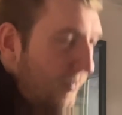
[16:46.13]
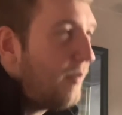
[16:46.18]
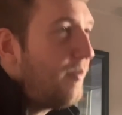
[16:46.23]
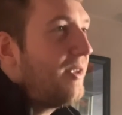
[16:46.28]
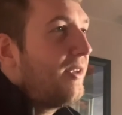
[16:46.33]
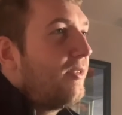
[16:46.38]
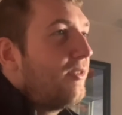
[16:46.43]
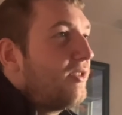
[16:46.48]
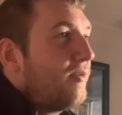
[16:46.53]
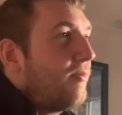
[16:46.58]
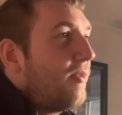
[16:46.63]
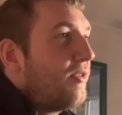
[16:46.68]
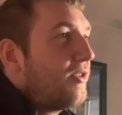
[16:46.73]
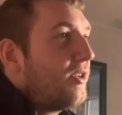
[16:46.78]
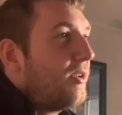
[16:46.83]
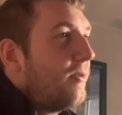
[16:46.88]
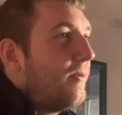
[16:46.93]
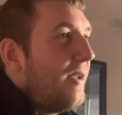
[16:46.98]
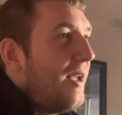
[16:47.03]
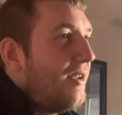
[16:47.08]
I mean, because from the
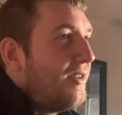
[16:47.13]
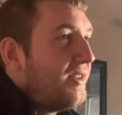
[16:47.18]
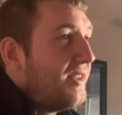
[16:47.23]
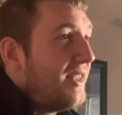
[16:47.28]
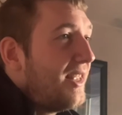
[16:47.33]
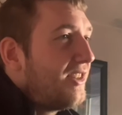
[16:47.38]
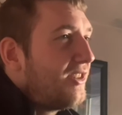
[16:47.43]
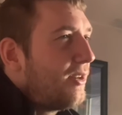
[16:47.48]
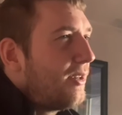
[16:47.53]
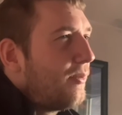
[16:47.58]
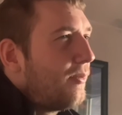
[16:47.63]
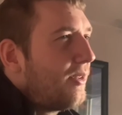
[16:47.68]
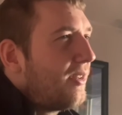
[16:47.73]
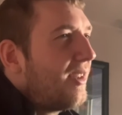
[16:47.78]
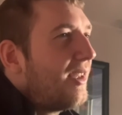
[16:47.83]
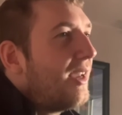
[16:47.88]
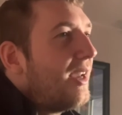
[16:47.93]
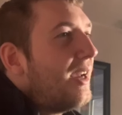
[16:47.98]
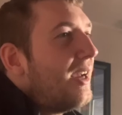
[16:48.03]
2000s, that's only one the,